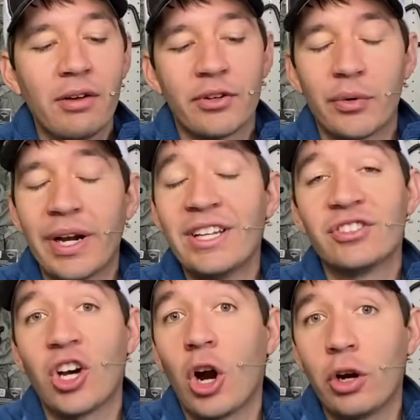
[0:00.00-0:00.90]
a
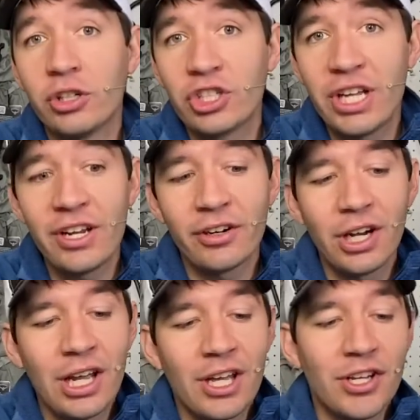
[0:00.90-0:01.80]
raised arch here.
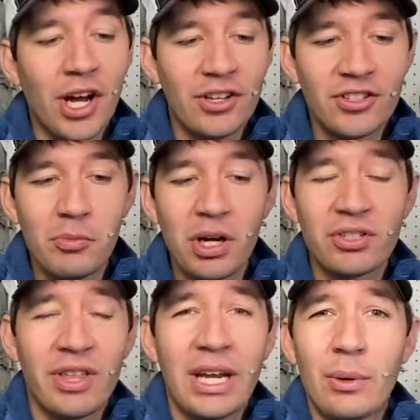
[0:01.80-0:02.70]
Not so much
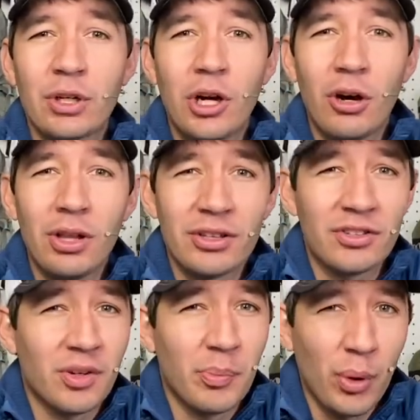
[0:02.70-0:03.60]
that I would call it
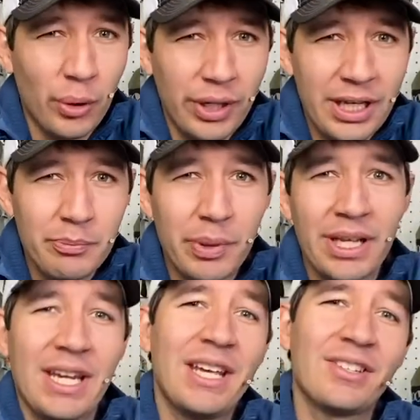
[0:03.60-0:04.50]
supporting, but
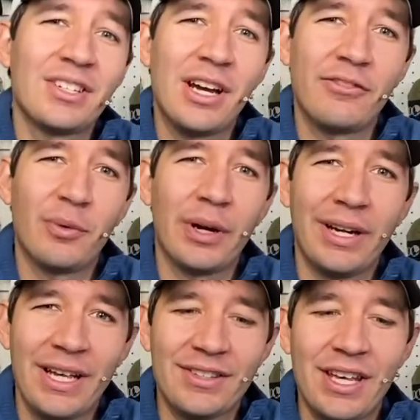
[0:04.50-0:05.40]
it is enough where
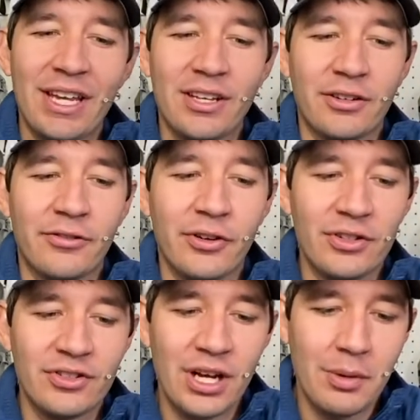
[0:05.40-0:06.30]
it is hitting your foot
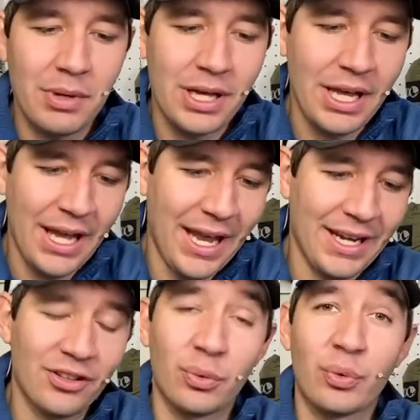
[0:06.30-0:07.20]
some, and
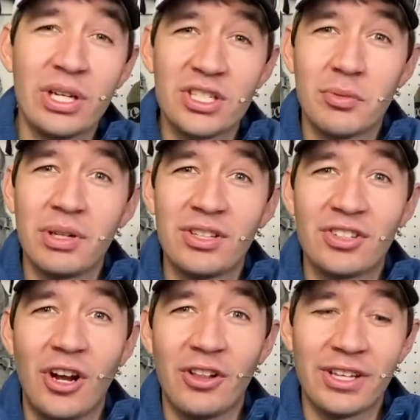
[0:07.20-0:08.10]
it's reasonably
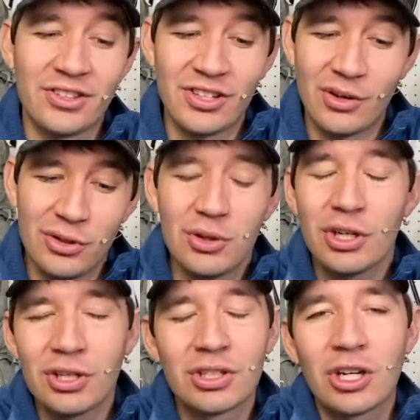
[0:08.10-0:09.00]
solid, so you
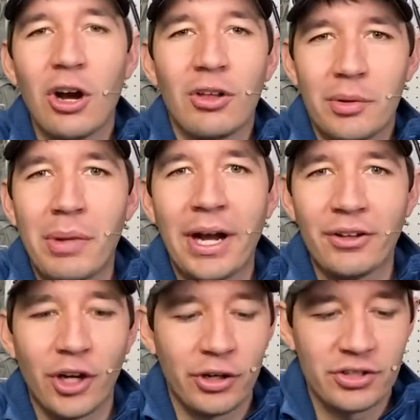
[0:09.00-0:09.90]
could call it a
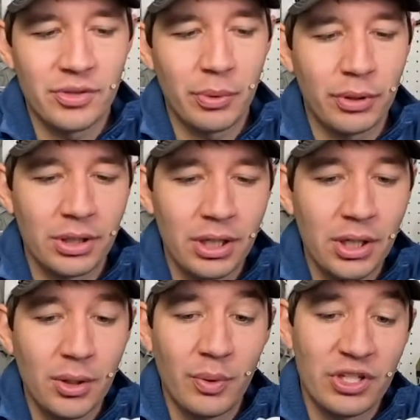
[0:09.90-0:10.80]
mild arch support,
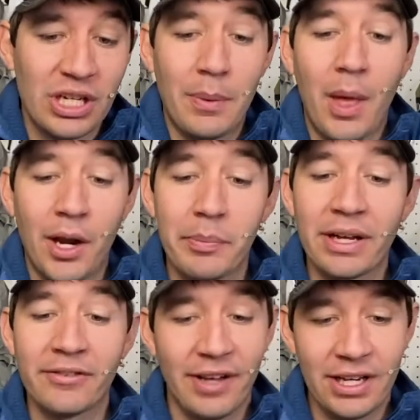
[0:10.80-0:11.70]
which I'm not a
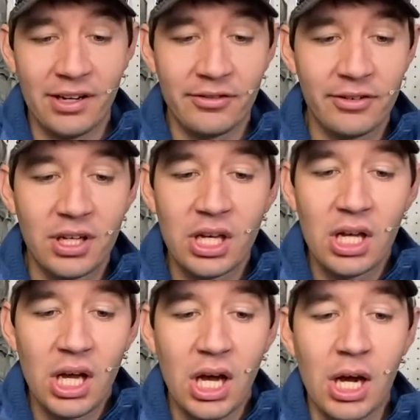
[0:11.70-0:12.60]
big fan
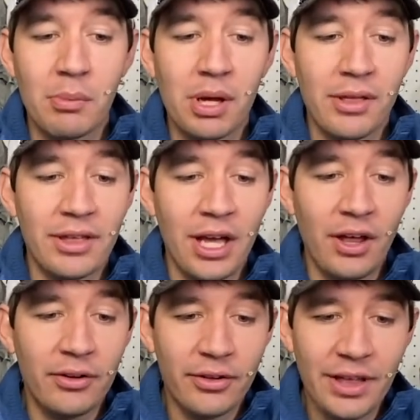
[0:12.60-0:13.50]
of. The
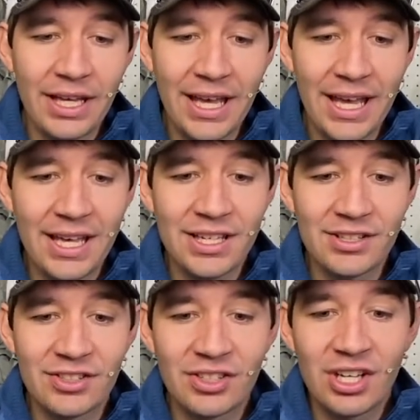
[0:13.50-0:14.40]
other thing
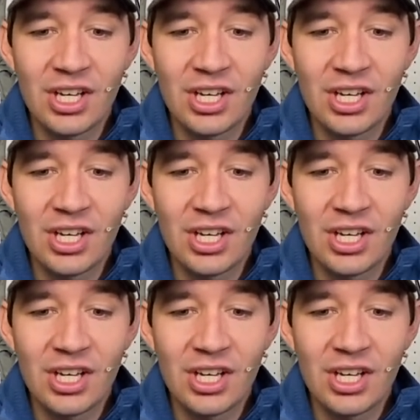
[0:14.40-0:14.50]
is